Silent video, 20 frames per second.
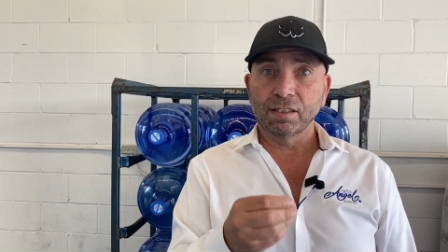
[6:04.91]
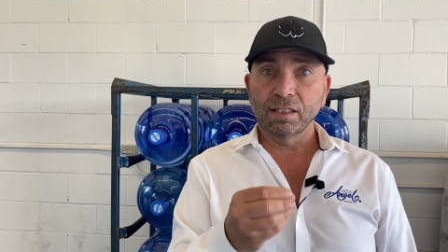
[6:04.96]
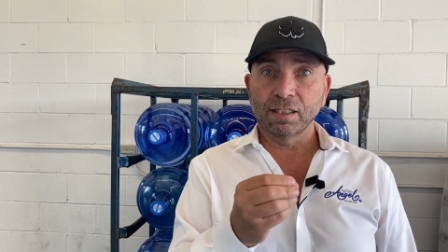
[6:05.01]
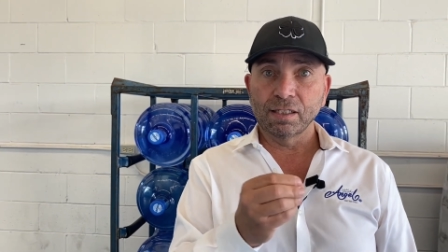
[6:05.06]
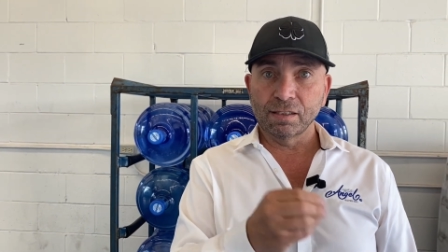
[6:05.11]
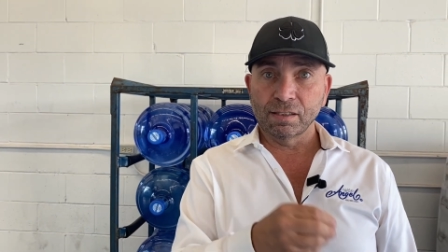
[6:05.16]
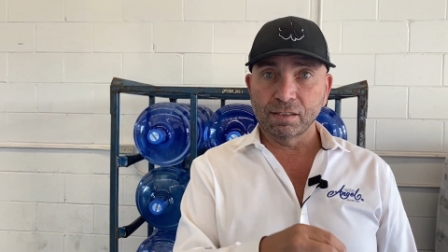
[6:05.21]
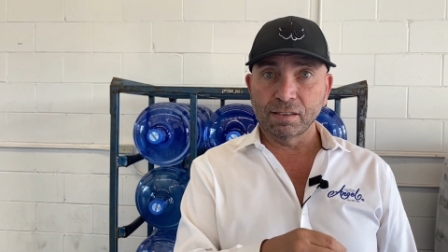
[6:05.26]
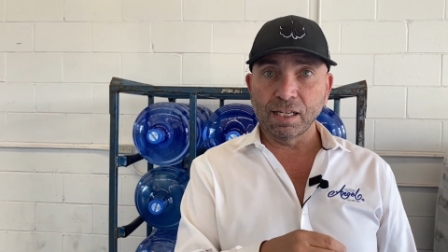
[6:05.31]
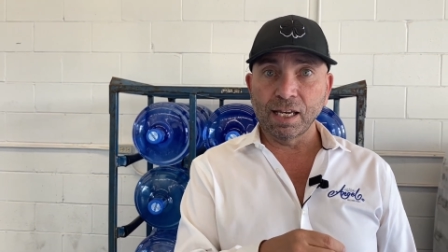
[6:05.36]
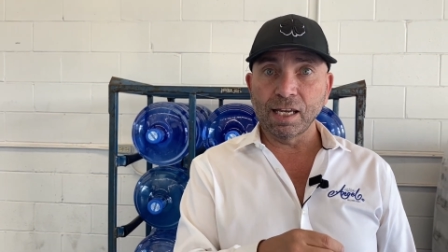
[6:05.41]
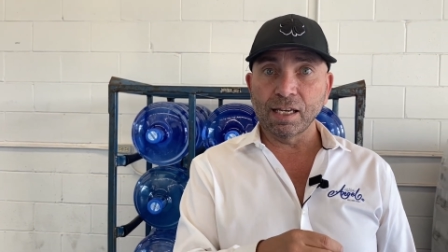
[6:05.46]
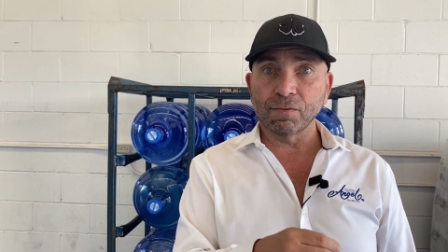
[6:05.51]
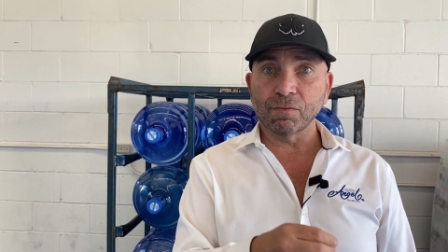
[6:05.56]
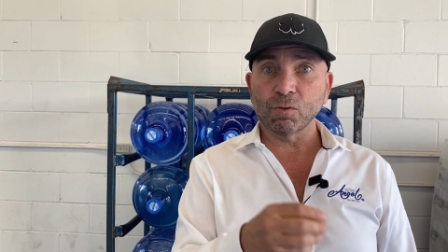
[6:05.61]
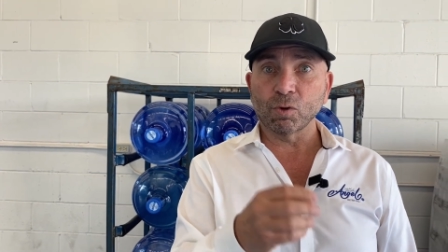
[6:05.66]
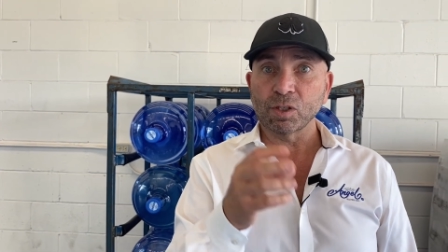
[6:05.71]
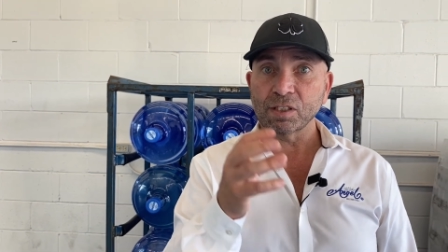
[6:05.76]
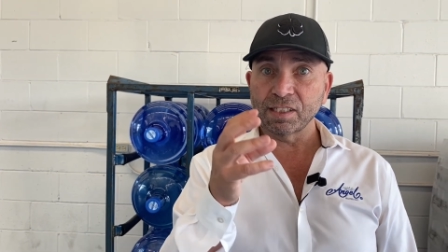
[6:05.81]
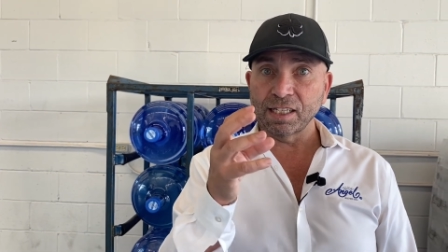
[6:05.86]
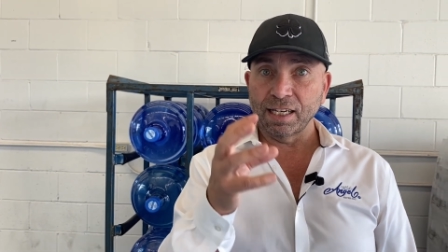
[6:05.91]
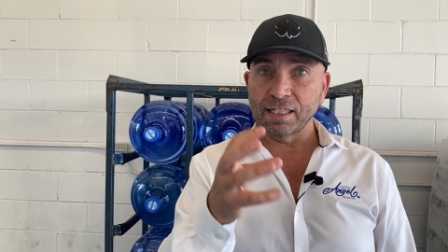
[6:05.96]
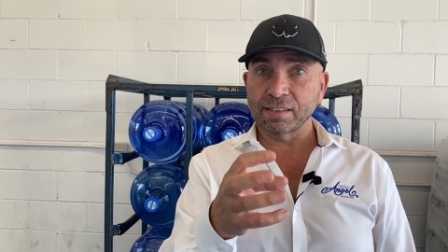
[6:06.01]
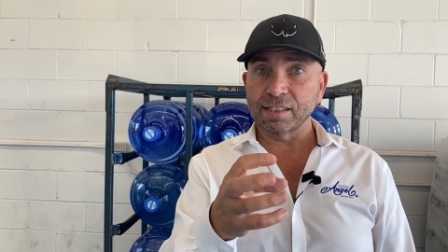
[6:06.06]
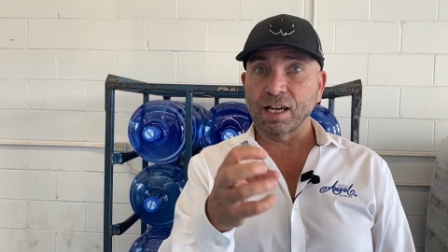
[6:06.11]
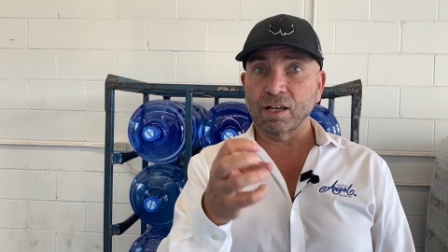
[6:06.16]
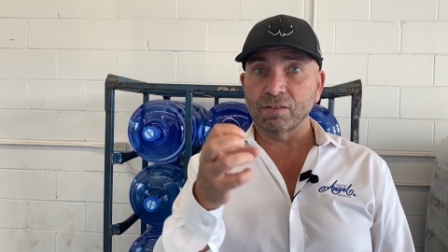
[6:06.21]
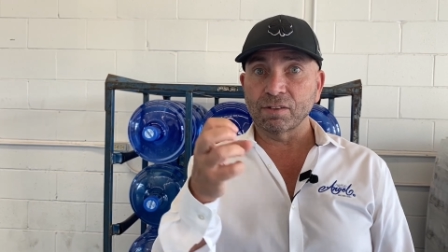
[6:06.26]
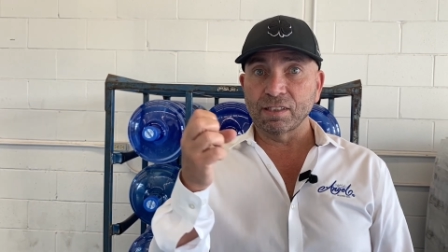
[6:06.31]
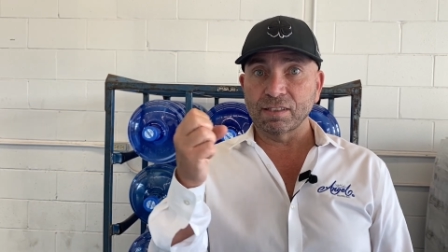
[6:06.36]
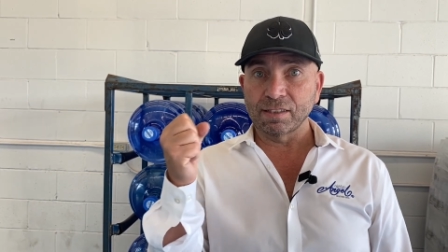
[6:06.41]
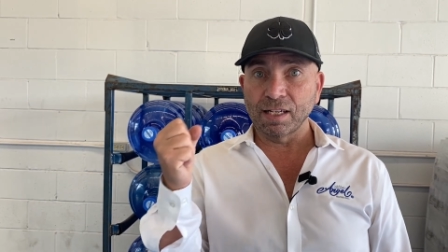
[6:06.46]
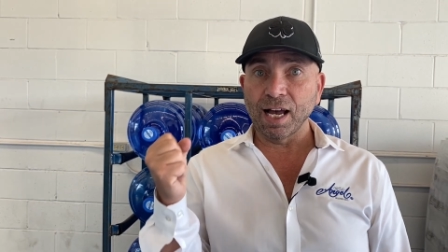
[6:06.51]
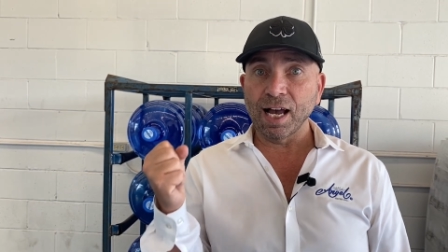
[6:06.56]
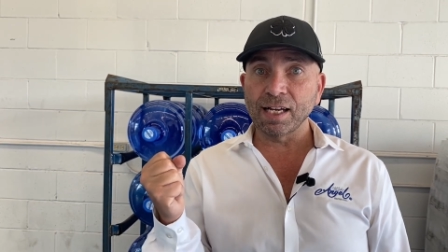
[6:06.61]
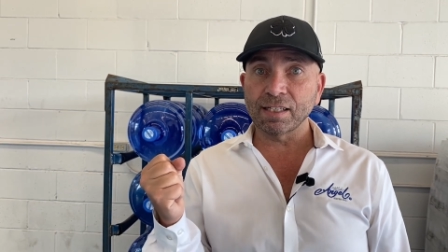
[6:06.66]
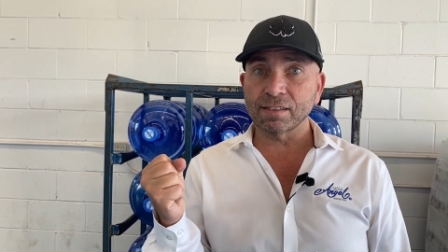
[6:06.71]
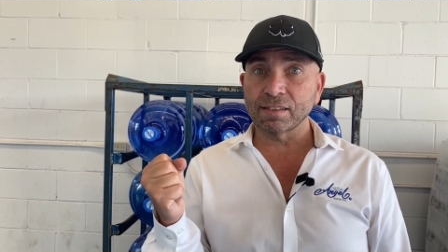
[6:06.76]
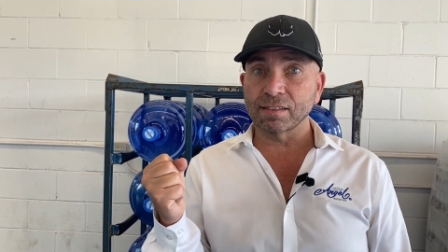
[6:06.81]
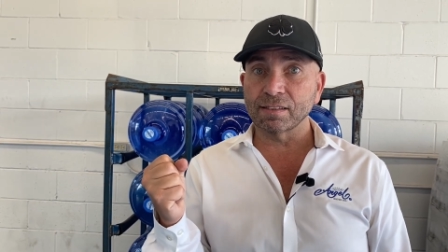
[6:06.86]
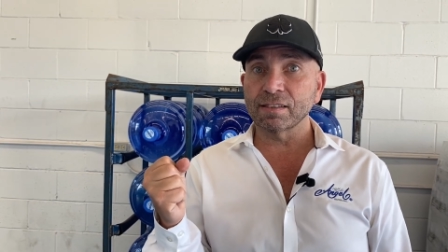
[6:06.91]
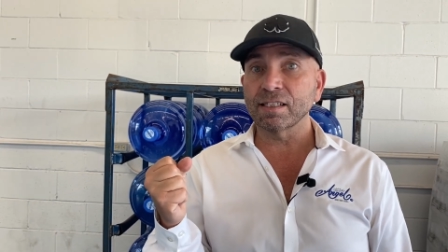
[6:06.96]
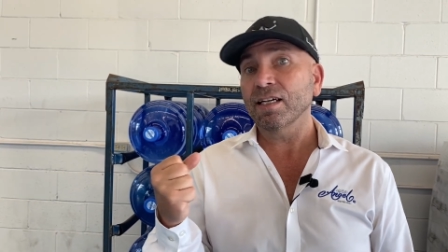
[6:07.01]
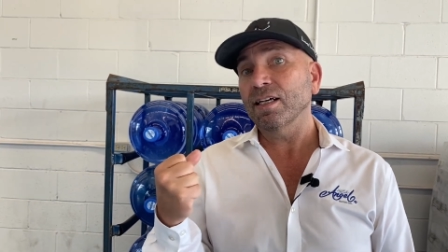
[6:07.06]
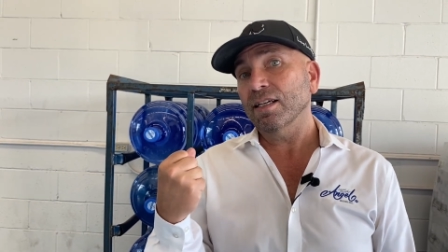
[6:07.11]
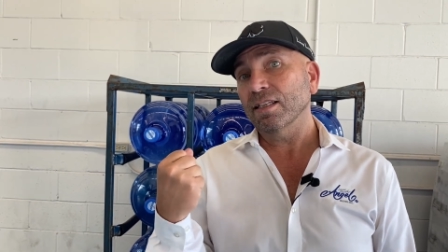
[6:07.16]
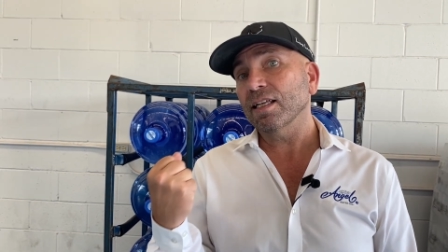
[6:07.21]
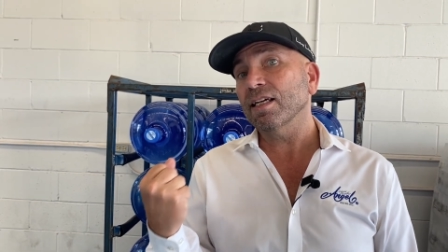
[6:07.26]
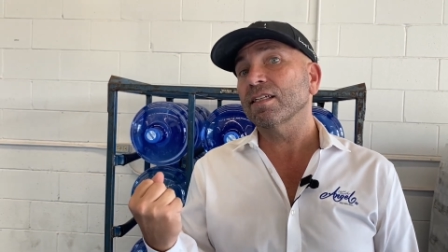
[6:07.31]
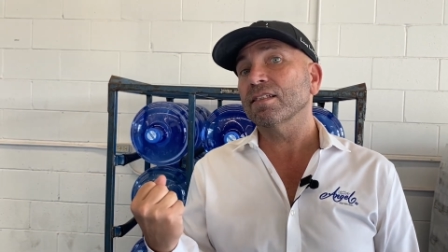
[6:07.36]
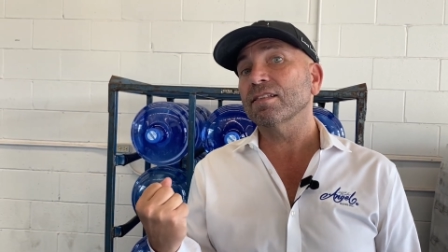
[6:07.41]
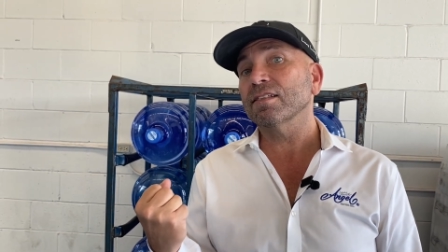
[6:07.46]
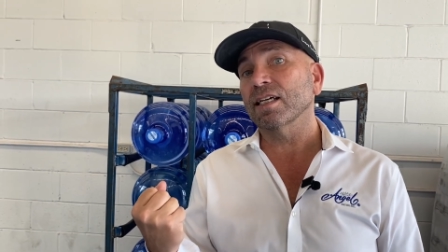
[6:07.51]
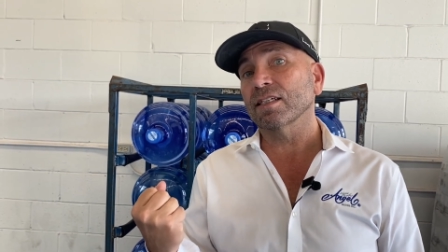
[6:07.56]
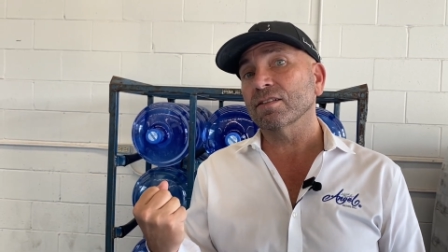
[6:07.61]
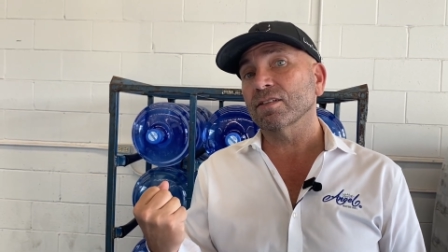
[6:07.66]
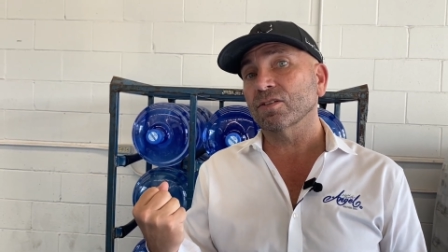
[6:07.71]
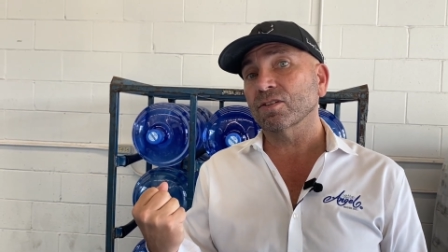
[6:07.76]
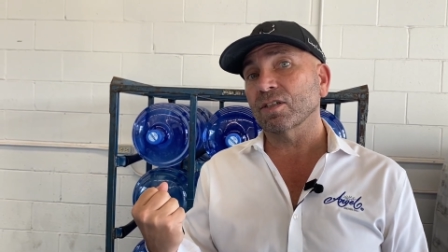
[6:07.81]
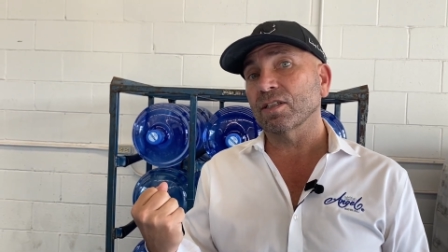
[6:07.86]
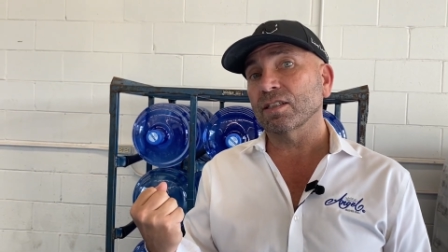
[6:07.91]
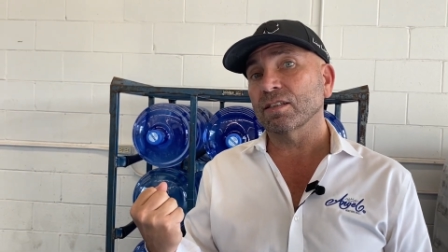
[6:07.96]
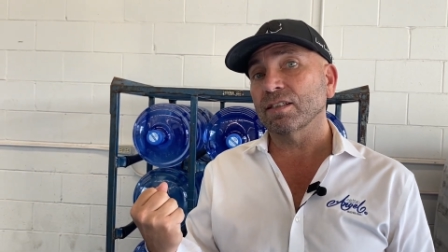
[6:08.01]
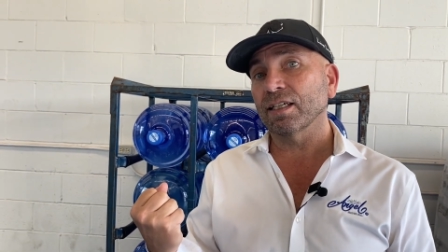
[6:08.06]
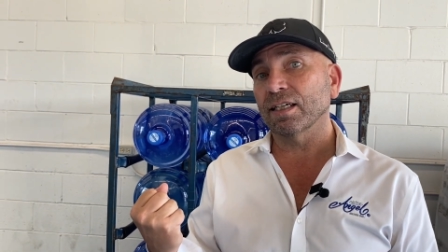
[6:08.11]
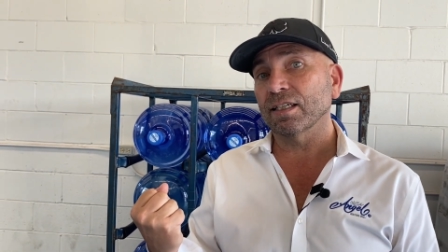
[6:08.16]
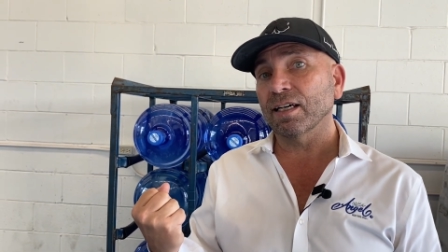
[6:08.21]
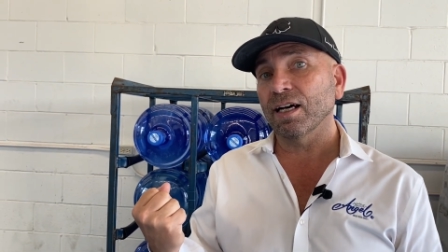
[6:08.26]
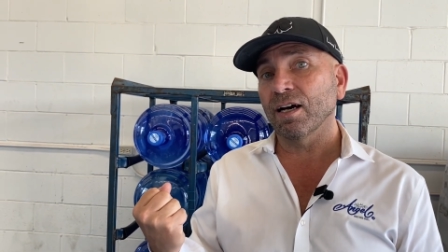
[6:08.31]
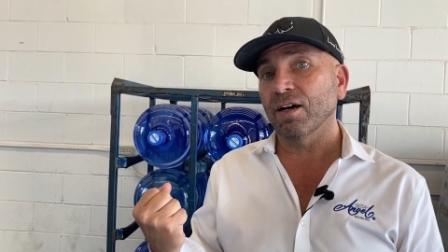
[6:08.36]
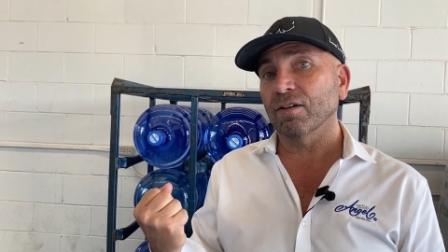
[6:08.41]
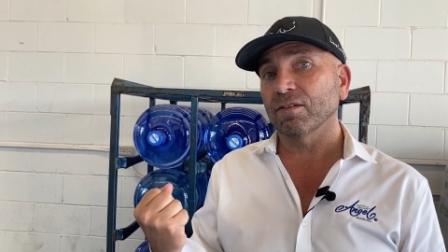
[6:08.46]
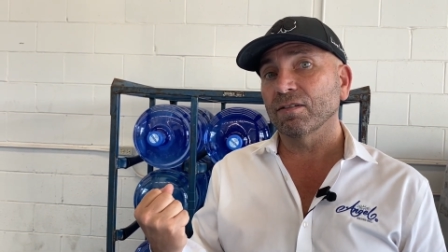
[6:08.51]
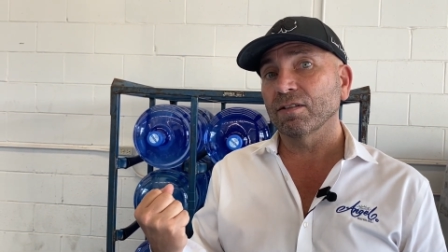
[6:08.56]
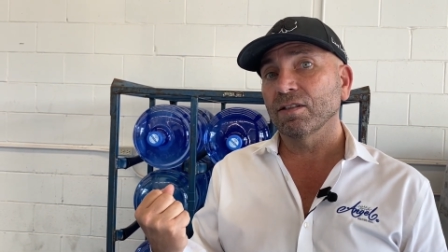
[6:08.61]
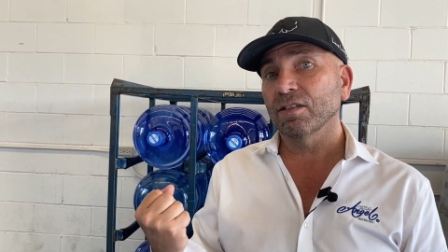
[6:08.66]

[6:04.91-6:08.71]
is safe or takes out the toxins that it says it's going to take out.